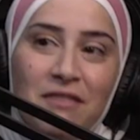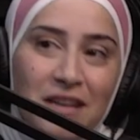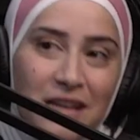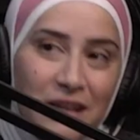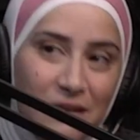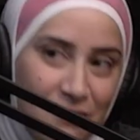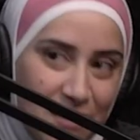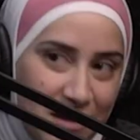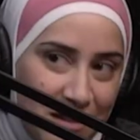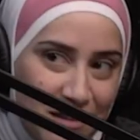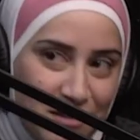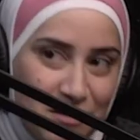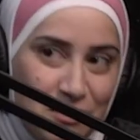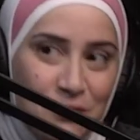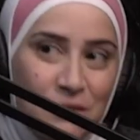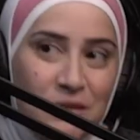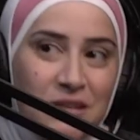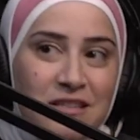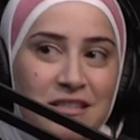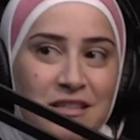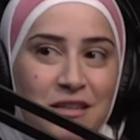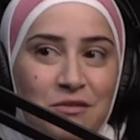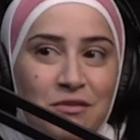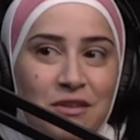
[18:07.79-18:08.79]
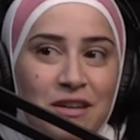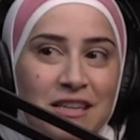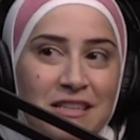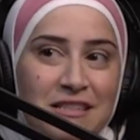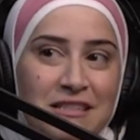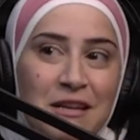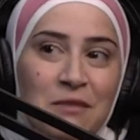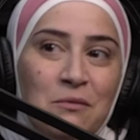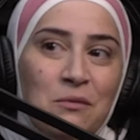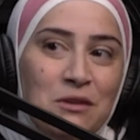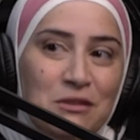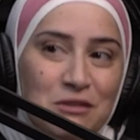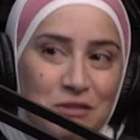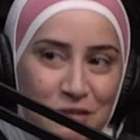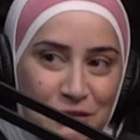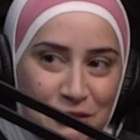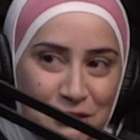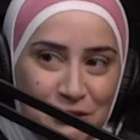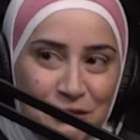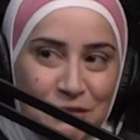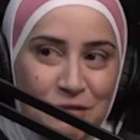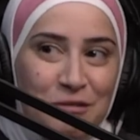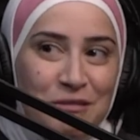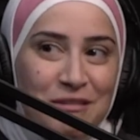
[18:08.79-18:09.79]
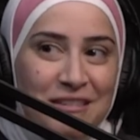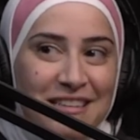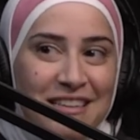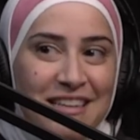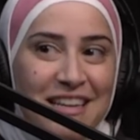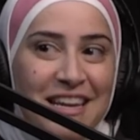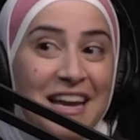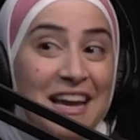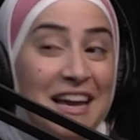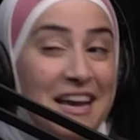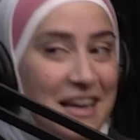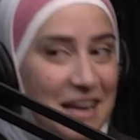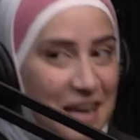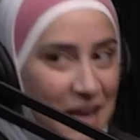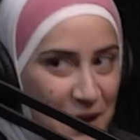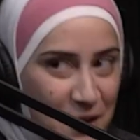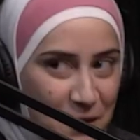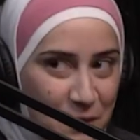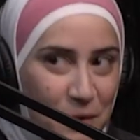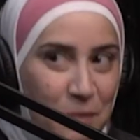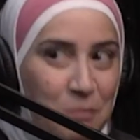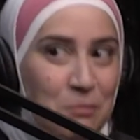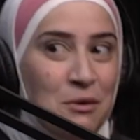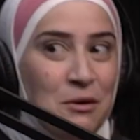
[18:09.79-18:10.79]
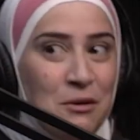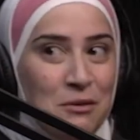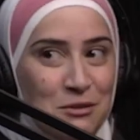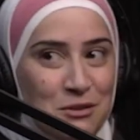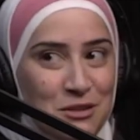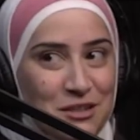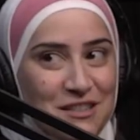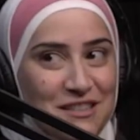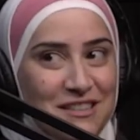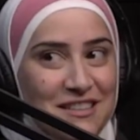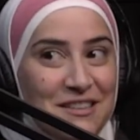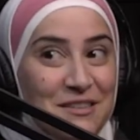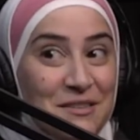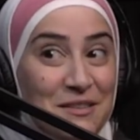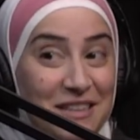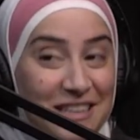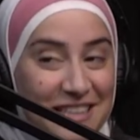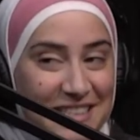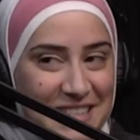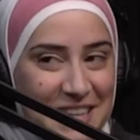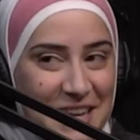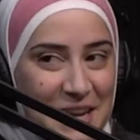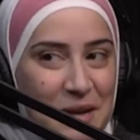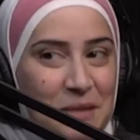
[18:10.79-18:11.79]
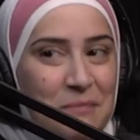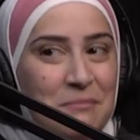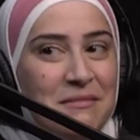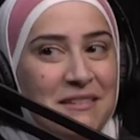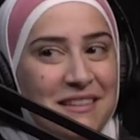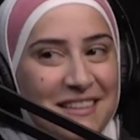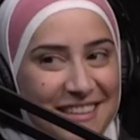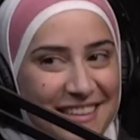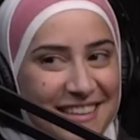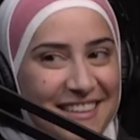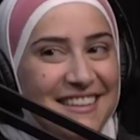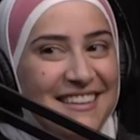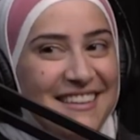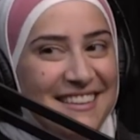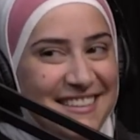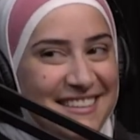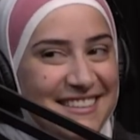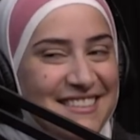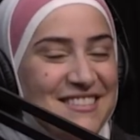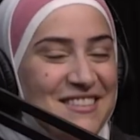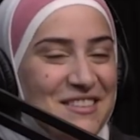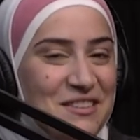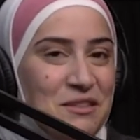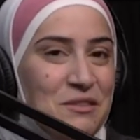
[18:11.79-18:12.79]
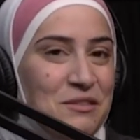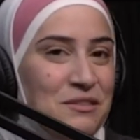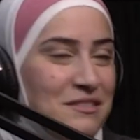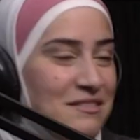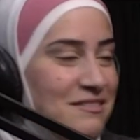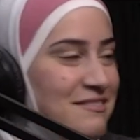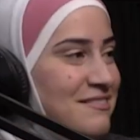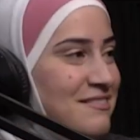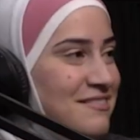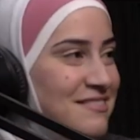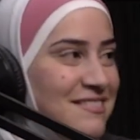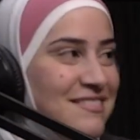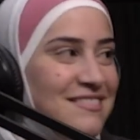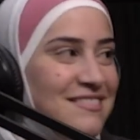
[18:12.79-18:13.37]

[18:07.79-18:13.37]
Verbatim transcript: even giving the students advice on what to do really? and how to approach you know an exam yeah so they're